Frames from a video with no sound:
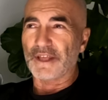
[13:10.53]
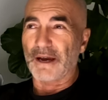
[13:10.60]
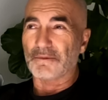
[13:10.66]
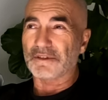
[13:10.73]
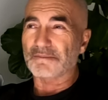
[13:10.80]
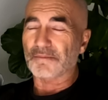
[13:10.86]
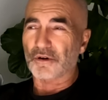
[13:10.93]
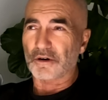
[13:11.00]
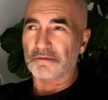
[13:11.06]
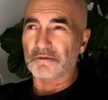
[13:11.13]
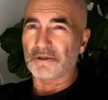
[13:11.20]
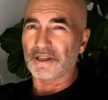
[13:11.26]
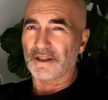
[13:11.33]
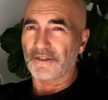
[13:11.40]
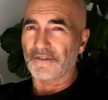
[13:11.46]
that was
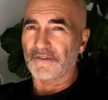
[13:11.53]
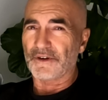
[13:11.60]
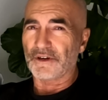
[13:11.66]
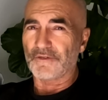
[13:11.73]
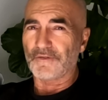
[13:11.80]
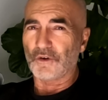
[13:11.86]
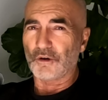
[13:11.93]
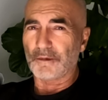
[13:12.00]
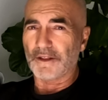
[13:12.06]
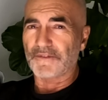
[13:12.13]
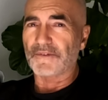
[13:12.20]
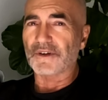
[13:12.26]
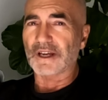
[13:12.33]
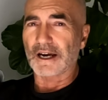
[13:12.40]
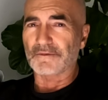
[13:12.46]
probably a 3 or 4
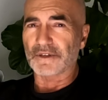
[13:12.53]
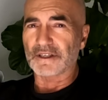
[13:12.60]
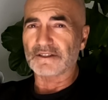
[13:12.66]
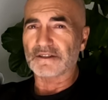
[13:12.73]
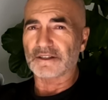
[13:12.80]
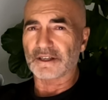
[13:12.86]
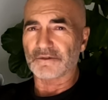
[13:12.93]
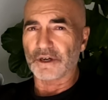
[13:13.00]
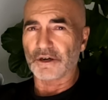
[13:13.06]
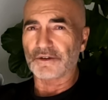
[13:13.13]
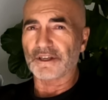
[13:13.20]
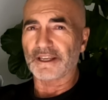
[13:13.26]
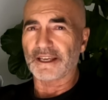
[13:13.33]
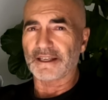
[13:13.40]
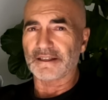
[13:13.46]
month recovery till I
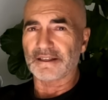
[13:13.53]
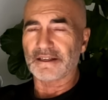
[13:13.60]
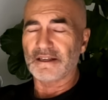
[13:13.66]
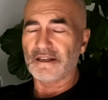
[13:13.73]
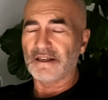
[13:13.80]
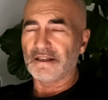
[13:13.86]
rode again.